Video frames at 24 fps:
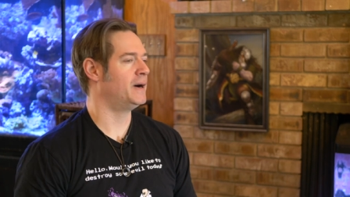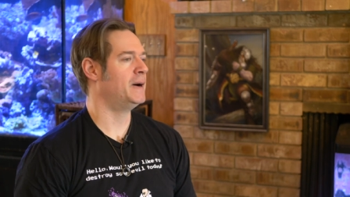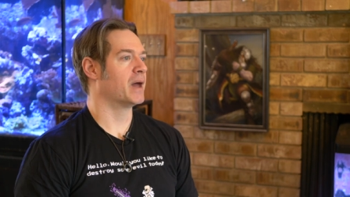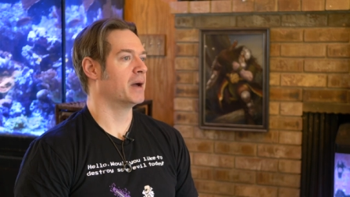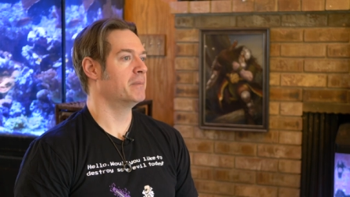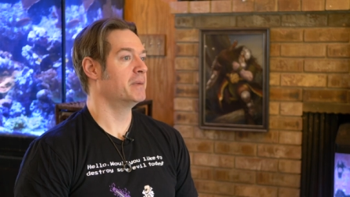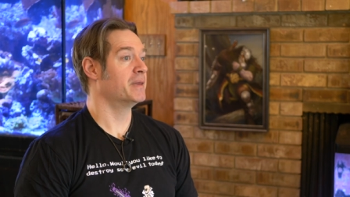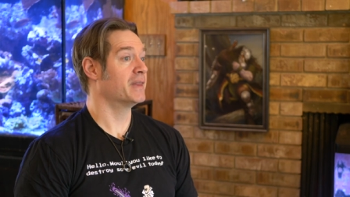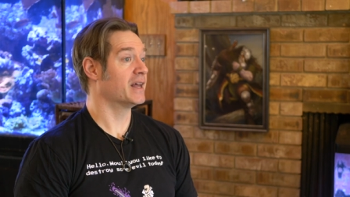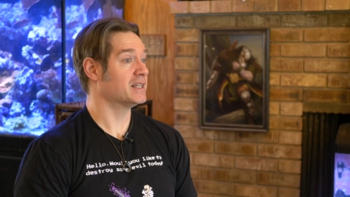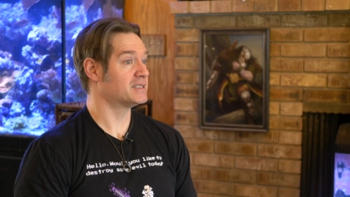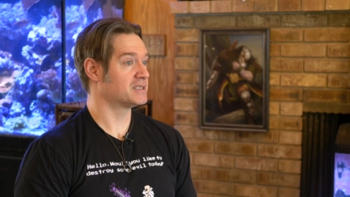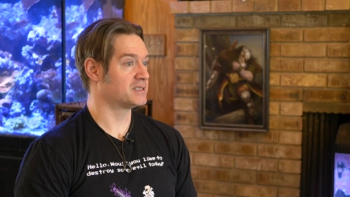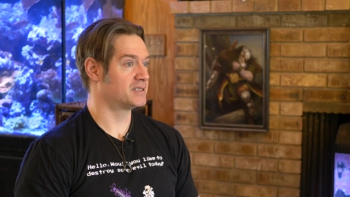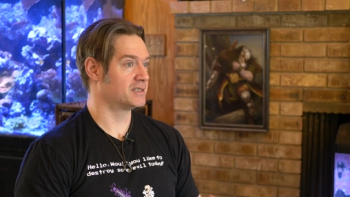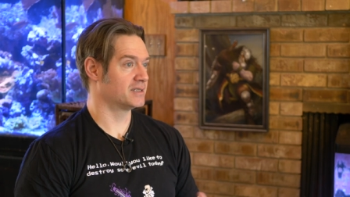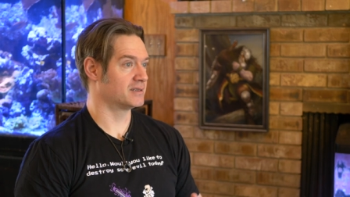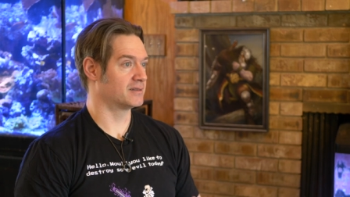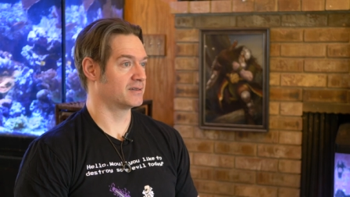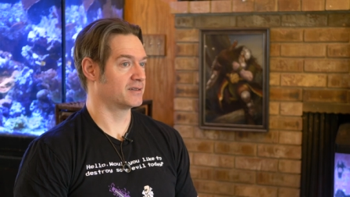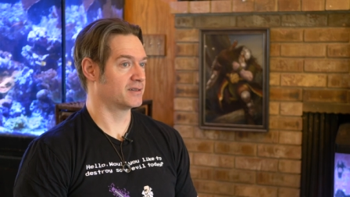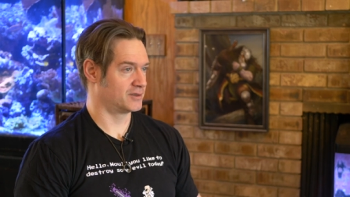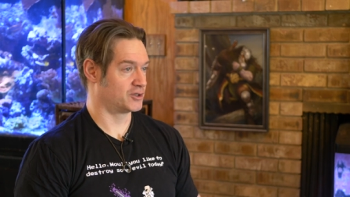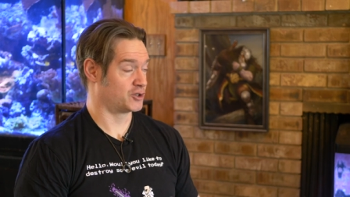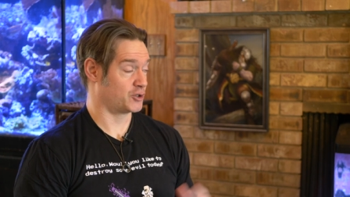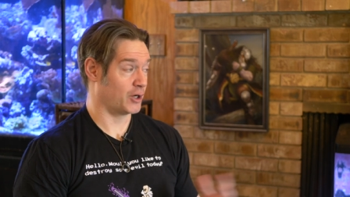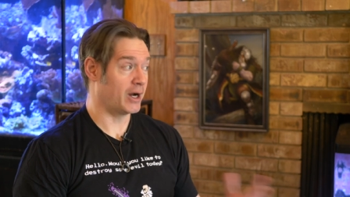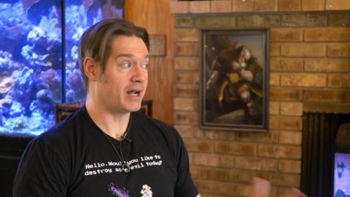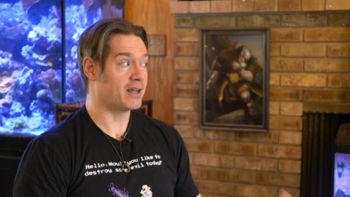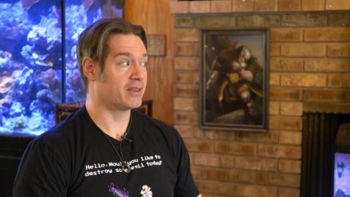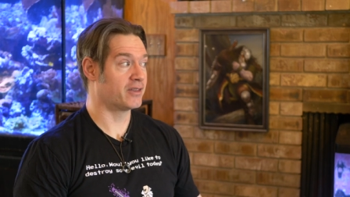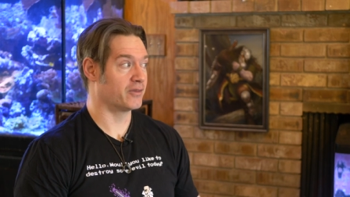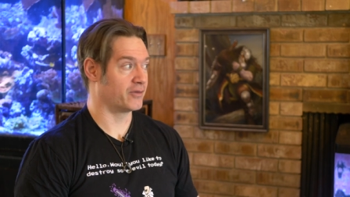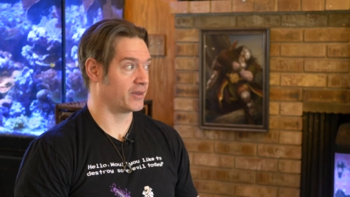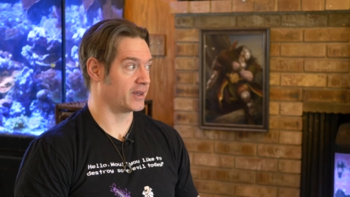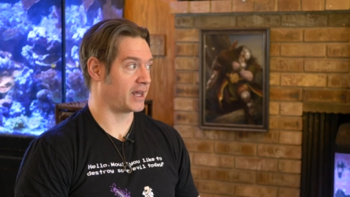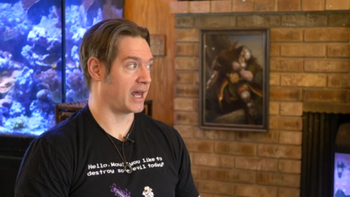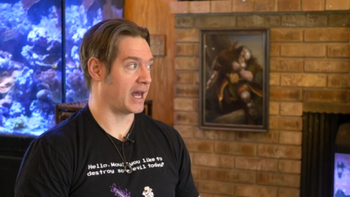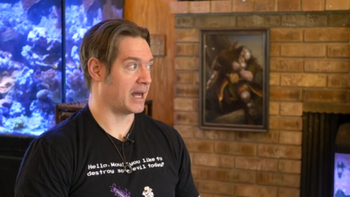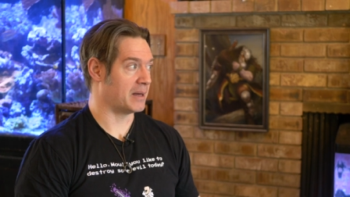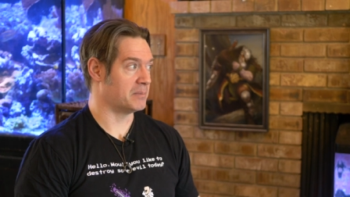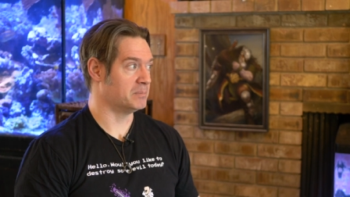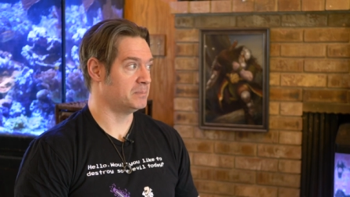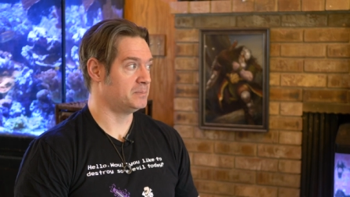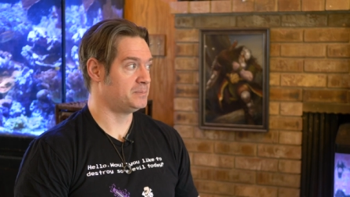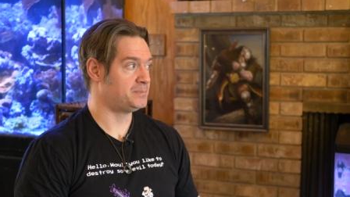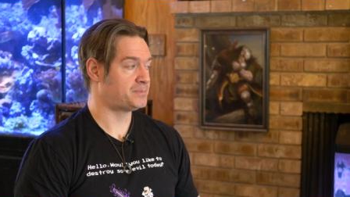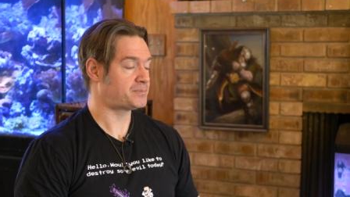I mean, that's the strength of the
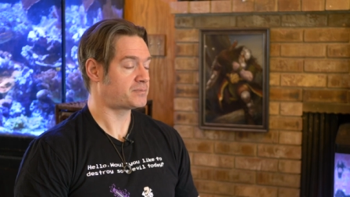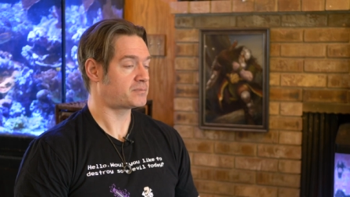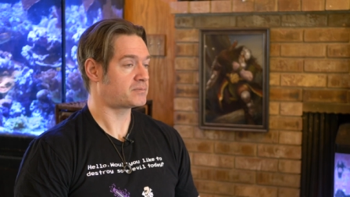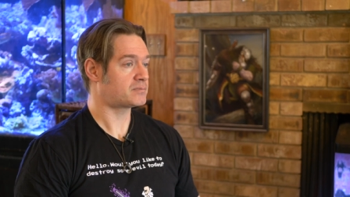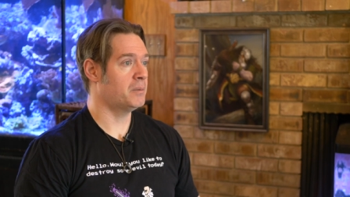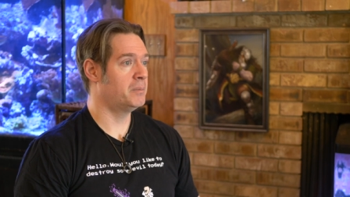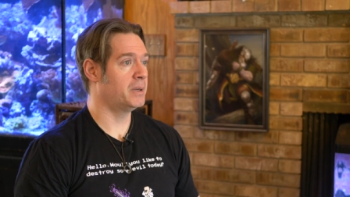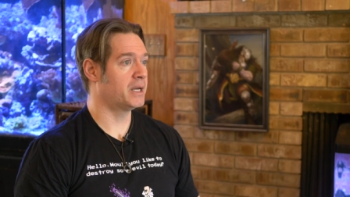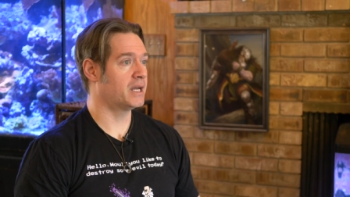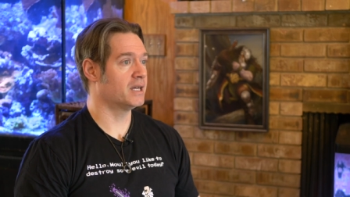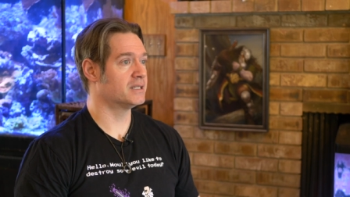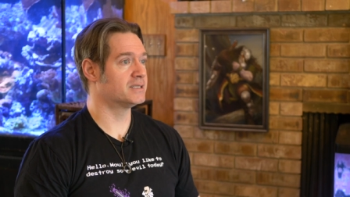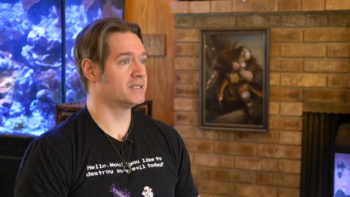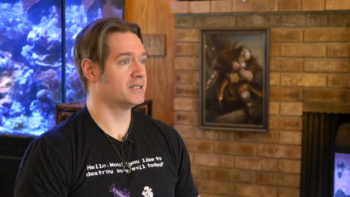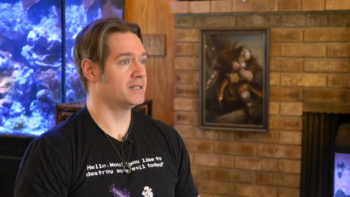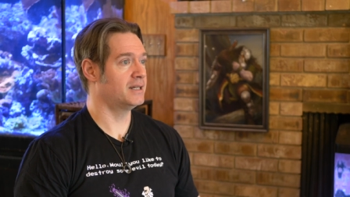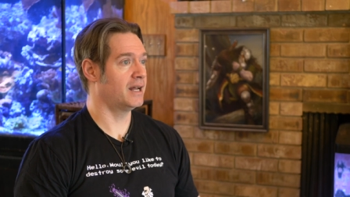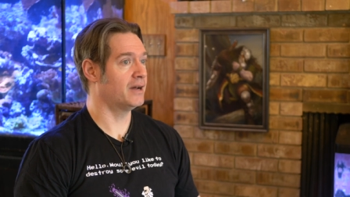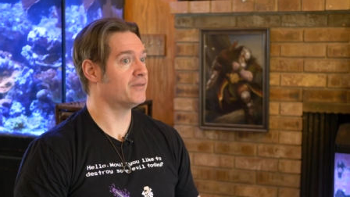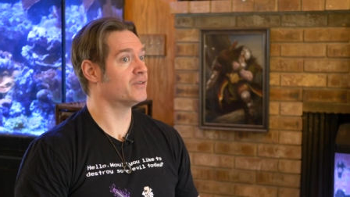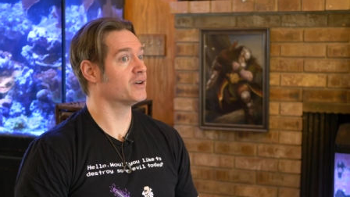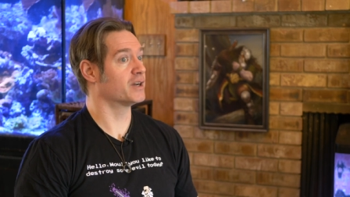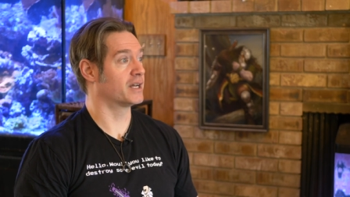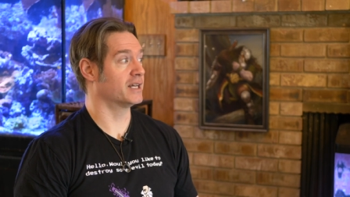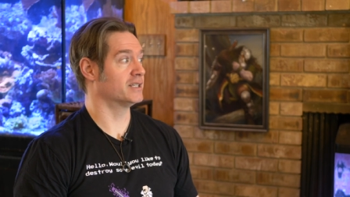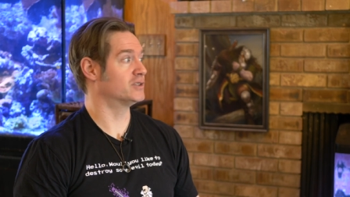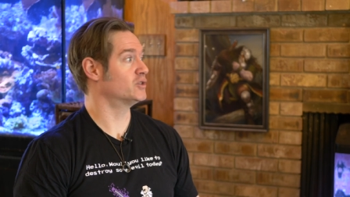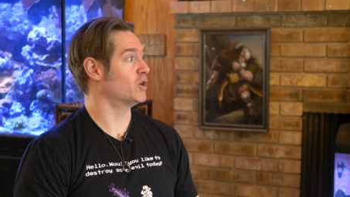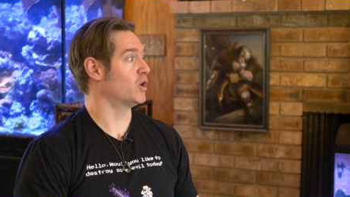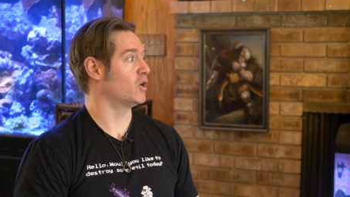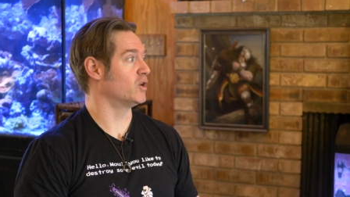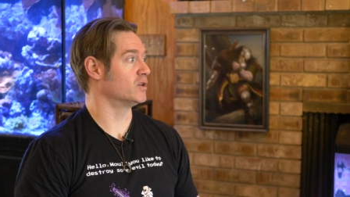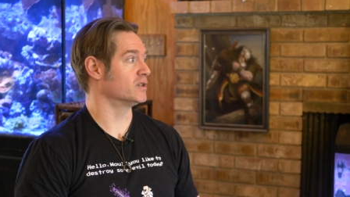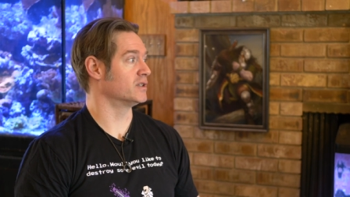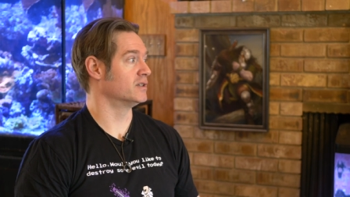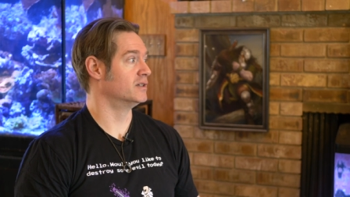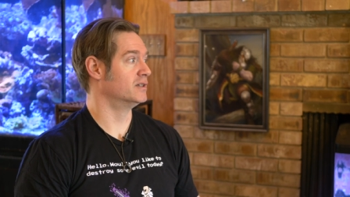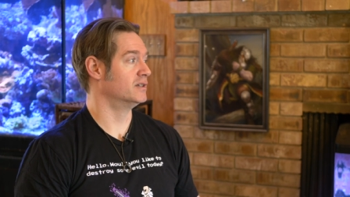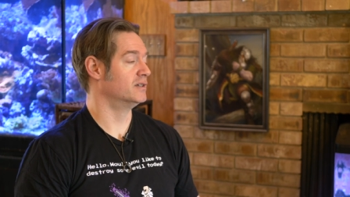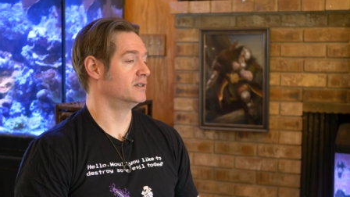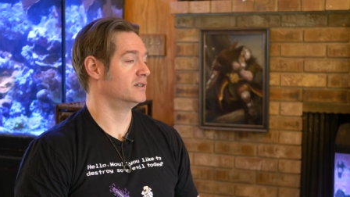game mm-hmm. because it never gets old.